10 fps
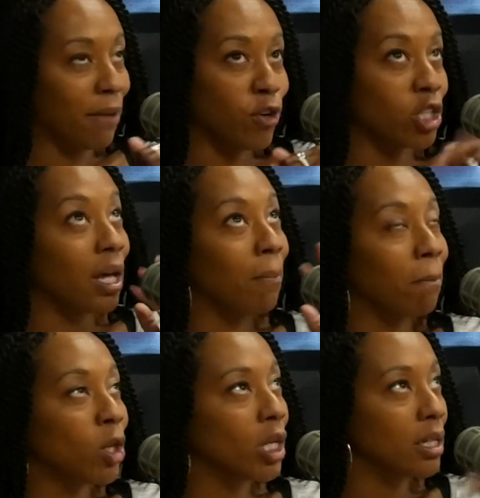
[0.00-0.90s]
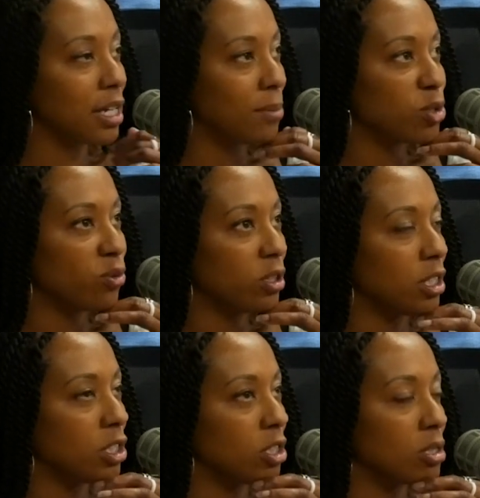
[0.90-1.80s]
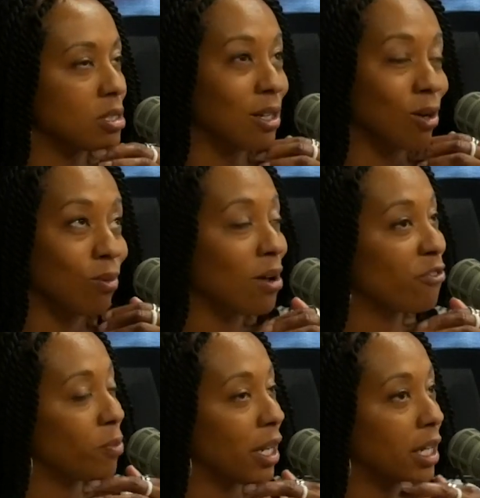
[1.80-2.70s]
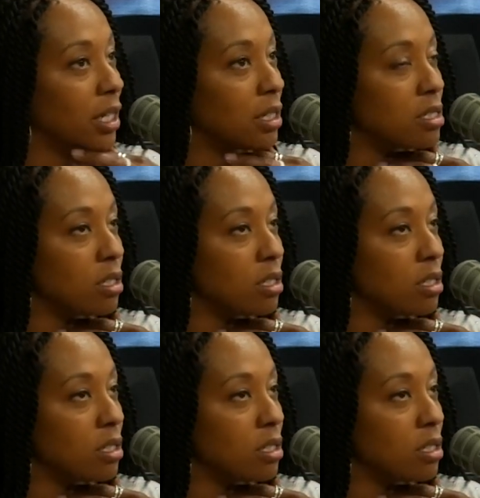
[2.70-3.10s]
heard that a million times over the years, for my kids,